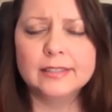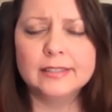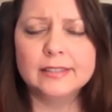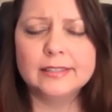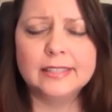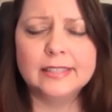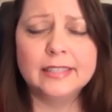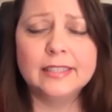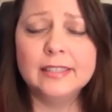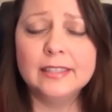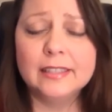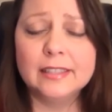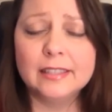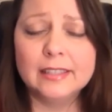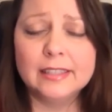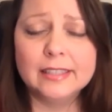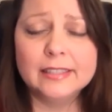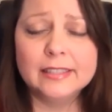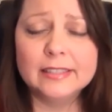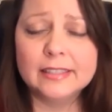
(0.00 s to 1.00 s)
didn't
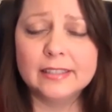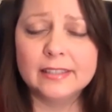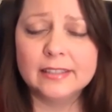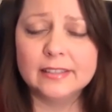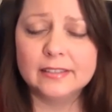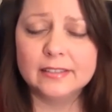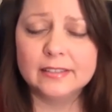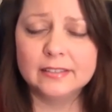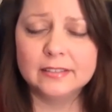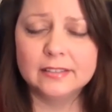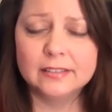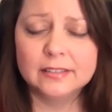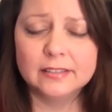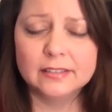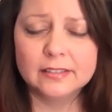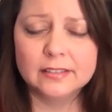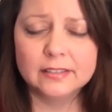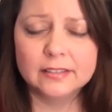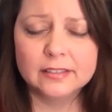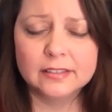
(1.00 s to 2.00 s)
listen
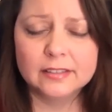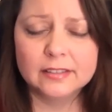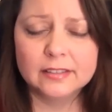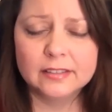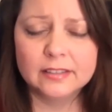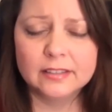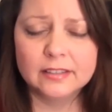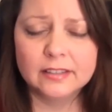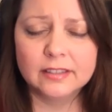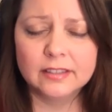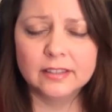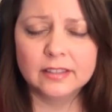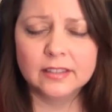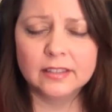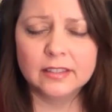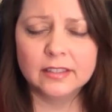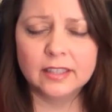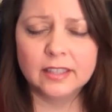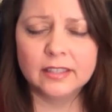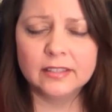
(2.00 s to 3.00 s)

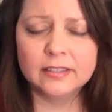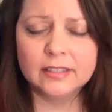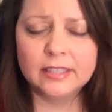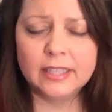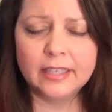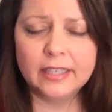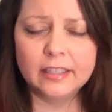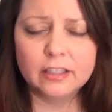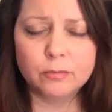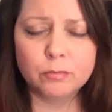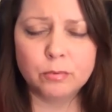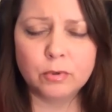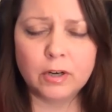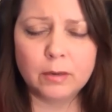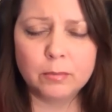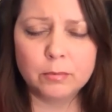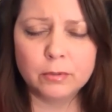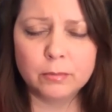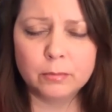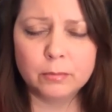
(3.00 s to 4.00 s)
and take the
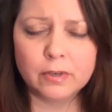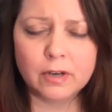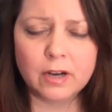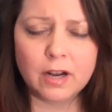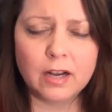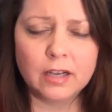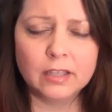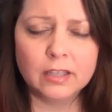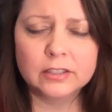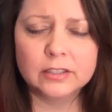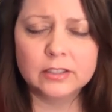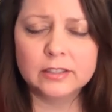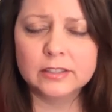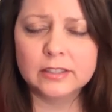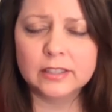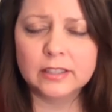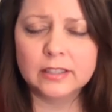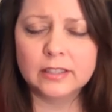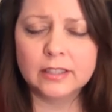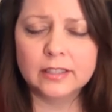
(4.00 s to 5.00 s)
proper precautions
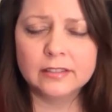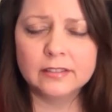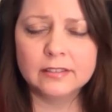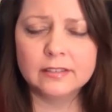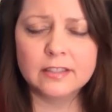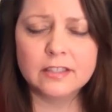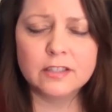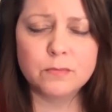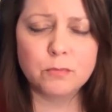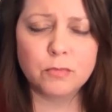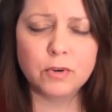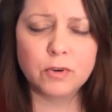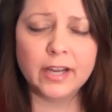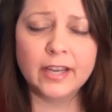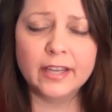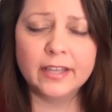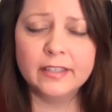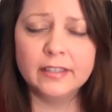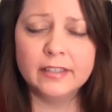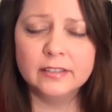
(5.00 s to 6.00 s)
and then
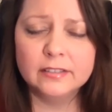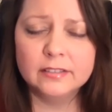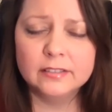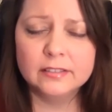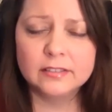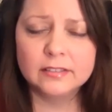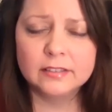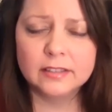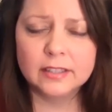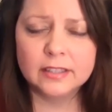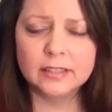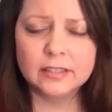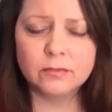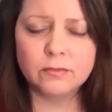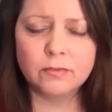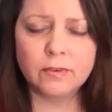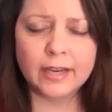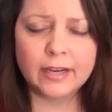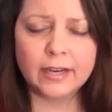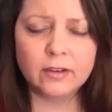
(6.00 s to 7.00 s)
spread this
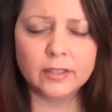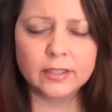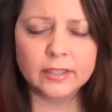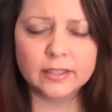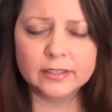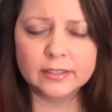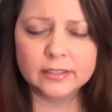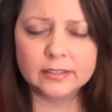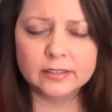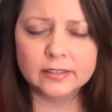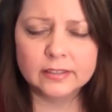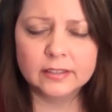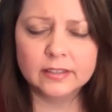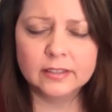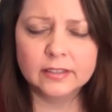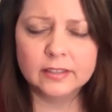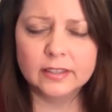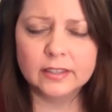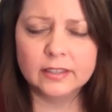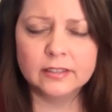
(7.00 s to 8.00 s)
virus
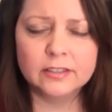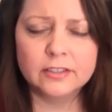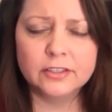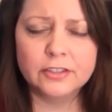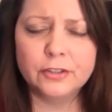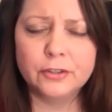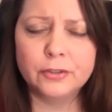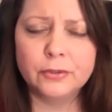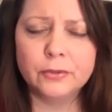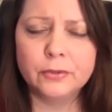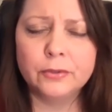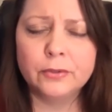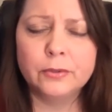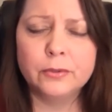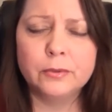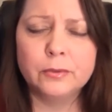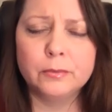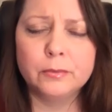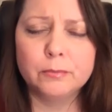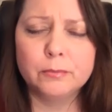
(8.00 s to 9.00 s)

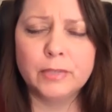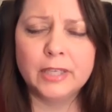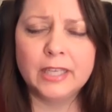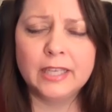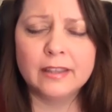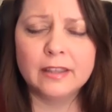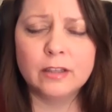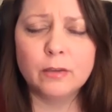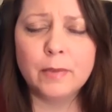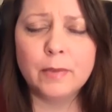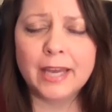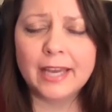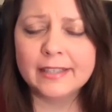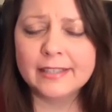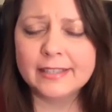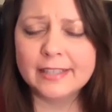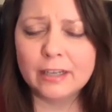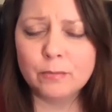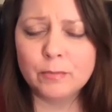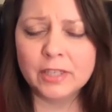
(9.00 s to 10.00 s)
into being the
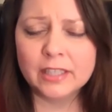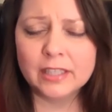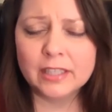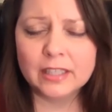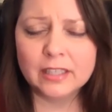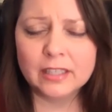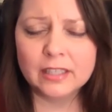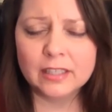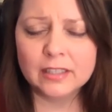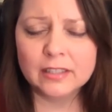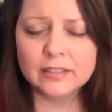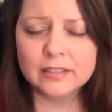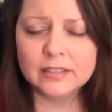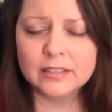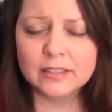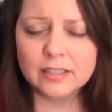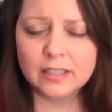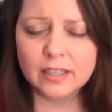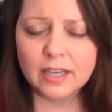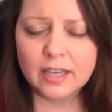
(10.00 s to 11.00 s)
pandemic that it is
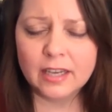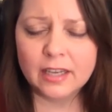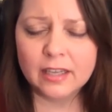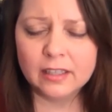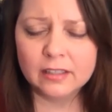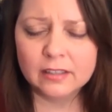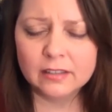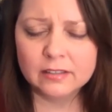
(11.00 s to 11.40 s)
today.